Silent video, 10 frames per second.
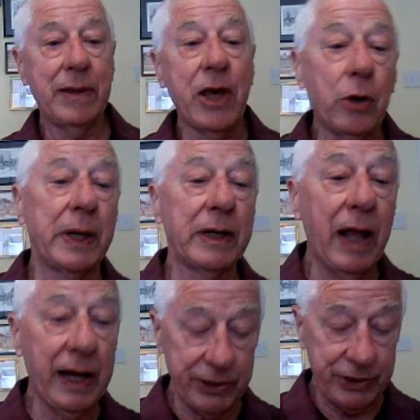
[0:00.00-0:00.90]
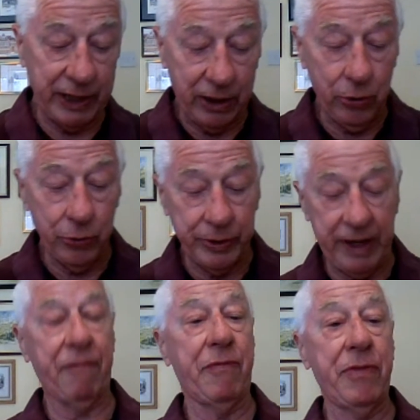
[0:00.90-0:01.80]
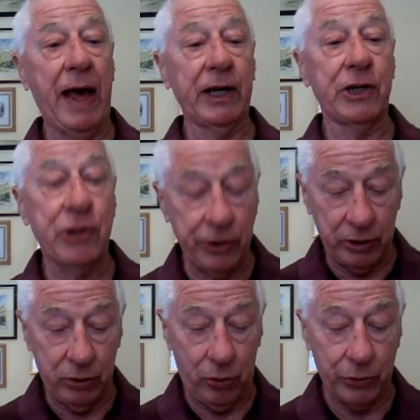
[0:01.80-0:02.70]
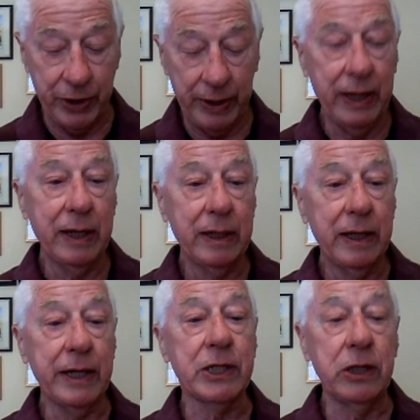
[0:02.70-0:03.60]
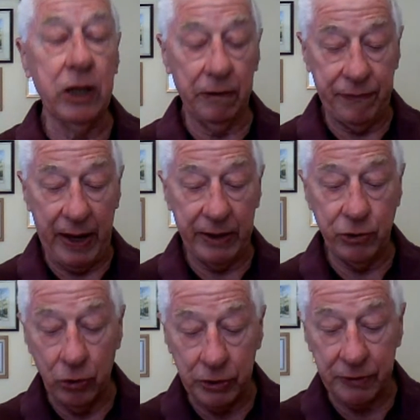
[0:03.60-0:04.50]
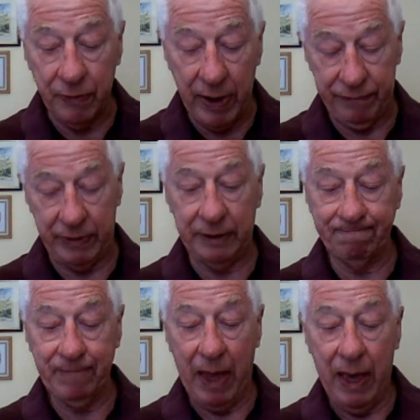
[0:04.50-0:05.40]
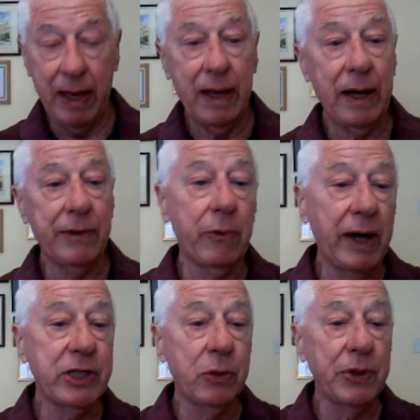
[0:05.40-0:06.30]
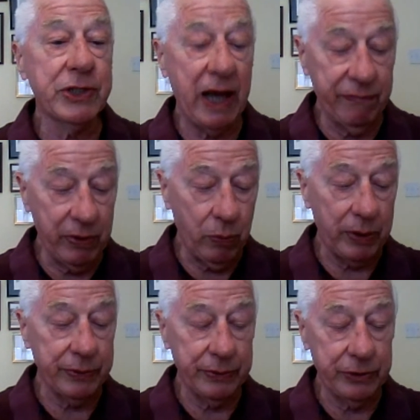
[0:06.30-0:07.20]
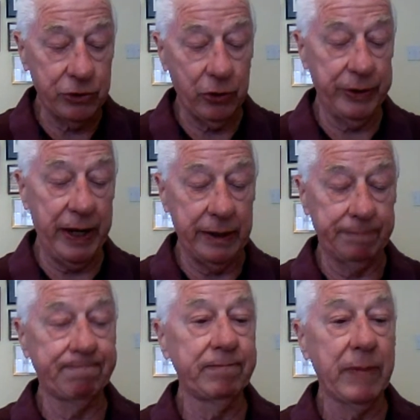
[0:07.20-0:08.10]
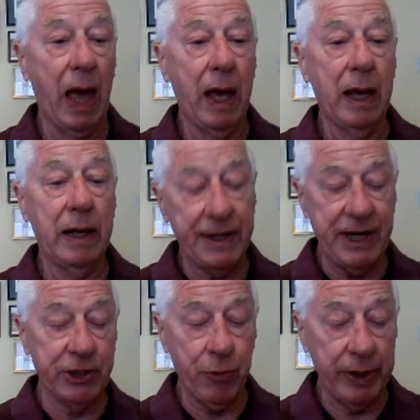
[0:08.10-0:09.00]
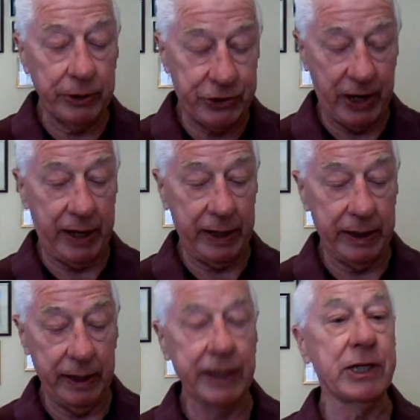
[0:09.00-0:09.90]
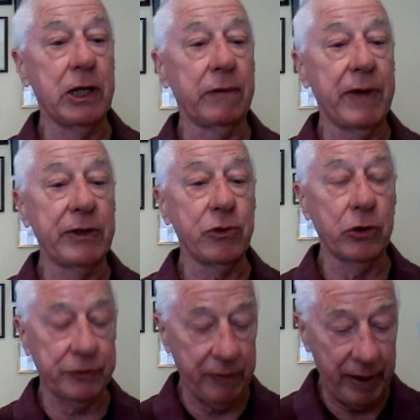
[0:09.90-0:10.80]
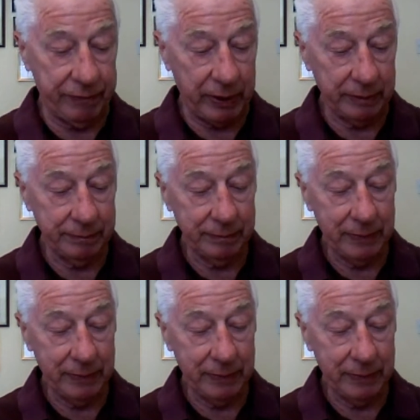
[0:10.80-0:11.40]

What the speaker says: The opening lines include, "Give thanks to the Lord, his love endures forever." And the writer wants everyone to join in. Let Israel say, his love endures forever.